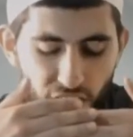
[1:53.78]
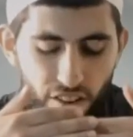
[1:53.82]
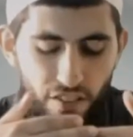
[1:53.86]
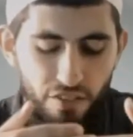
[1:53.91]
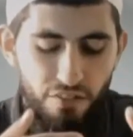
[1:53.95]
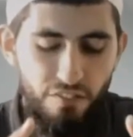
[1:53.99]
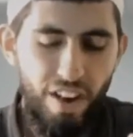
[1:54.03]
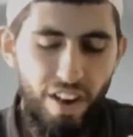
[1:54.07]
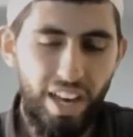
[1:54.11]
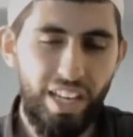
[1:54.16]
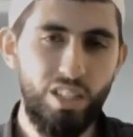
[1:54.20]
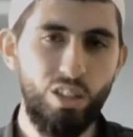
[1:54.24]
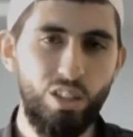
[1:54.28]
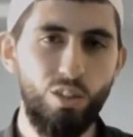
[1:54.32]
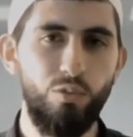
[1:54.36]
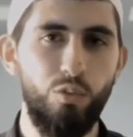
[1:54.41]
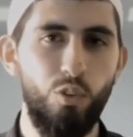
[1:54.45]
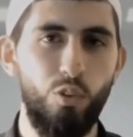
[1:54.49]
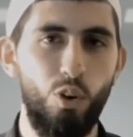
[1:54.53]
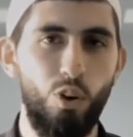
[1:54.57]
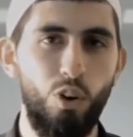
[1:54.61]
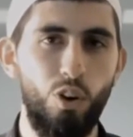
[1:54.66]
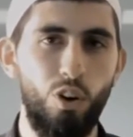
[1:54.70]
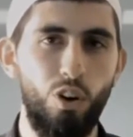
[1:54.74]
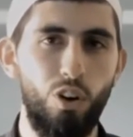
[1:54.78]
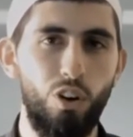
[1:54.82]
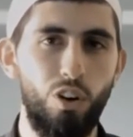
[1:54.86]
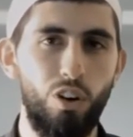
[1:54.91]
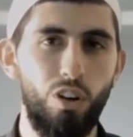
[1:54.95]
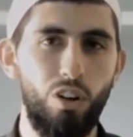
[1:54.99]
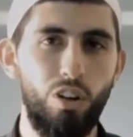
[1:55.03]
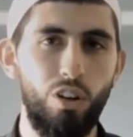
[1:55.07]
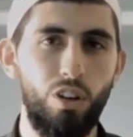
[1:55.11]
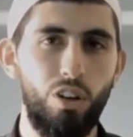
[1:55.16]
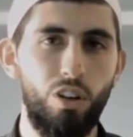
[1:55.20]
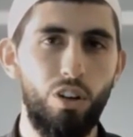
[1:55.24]
your face for?
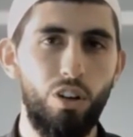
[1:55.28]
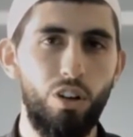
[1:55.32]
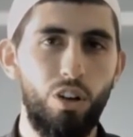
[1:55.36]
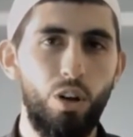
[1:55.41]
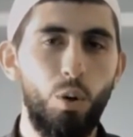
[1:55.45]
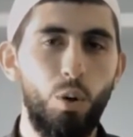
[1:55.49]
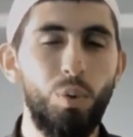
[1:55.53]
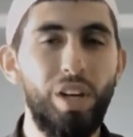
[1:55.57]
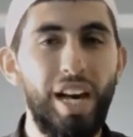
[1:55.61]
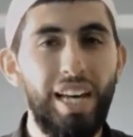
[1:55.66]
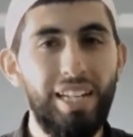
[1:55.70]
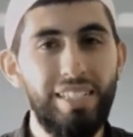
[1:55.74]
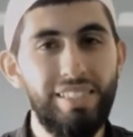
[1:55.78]
We gotta